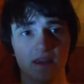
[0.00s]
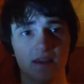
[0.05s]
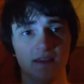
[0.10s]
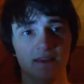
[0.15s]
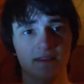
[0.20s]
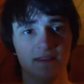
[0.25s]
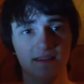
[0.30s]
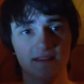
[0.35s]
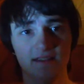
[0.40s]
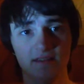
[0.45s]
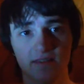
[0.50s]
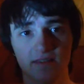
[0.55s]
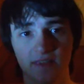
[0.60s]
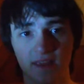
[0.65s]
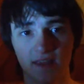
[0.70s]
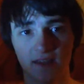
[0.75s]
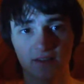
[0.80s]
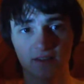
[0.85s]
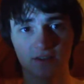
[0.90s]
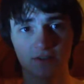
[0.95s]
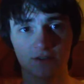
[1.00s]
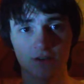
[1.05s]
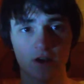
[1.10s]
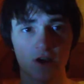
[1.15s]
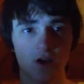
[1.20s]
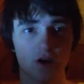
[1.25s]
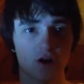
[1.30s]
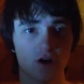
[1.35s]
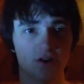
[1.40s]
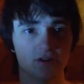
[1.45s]
and these things
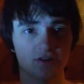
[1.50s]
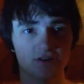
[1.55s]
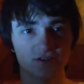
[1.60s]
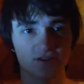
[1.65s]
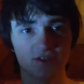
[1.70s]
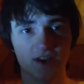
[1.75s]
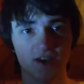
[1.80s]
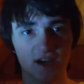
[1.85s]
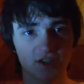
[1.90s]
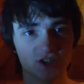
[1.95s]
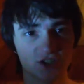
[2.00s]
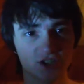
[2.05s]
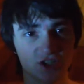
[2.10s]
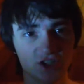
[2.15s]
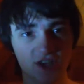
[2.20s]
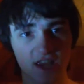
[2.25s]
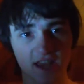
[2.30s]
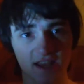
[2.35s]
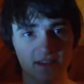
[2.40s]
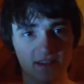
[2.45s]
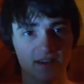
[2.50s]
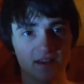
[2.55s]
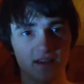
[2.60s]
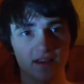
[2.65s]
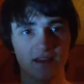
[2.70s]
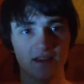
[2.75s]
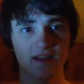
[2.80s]
are such shit.